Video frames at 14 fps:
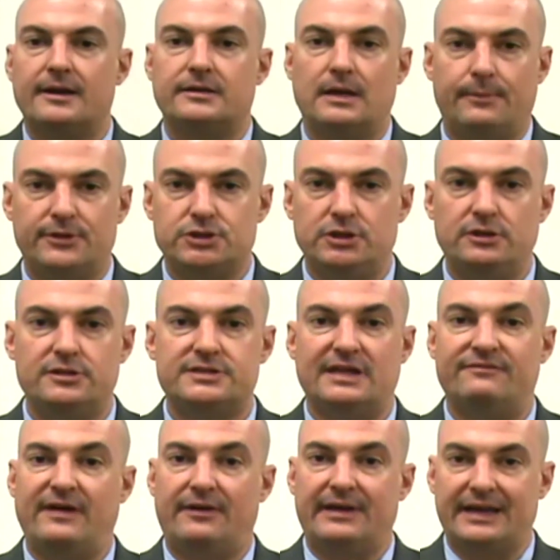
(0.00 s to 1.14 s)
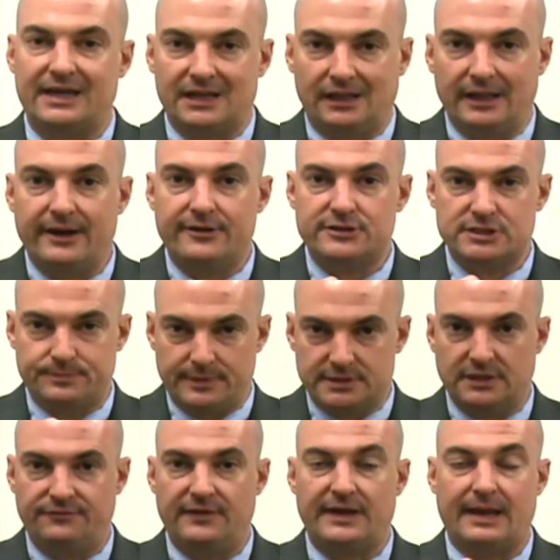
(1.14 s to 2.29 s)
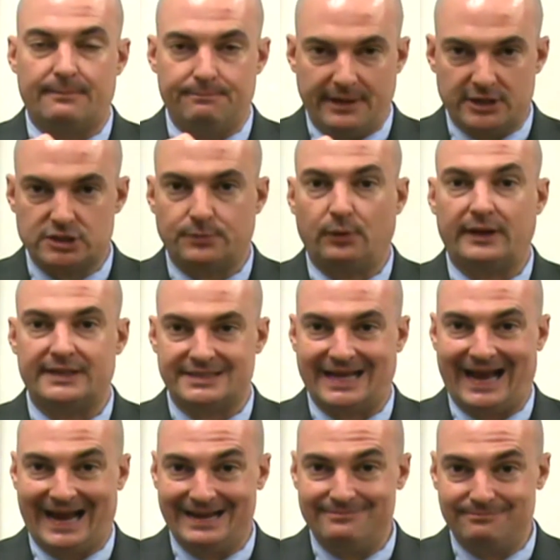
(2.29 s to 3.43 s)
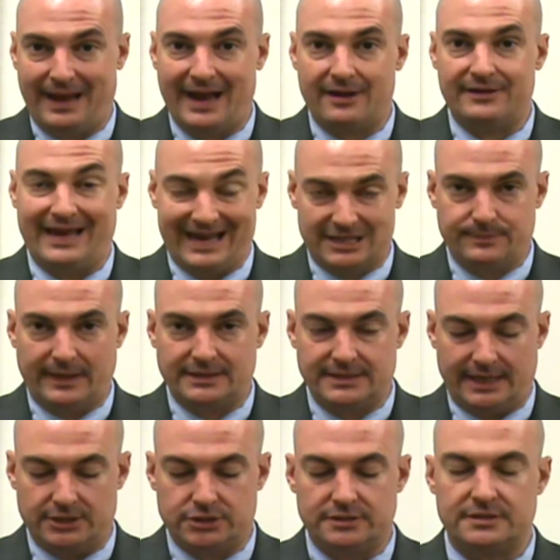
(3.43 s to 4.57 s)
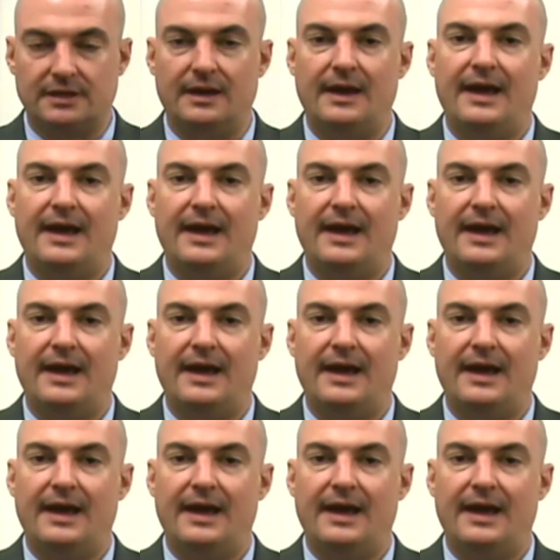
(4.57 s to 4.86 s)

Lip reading: Number 2, set very clear, specific, measurable, and time-bound expectations.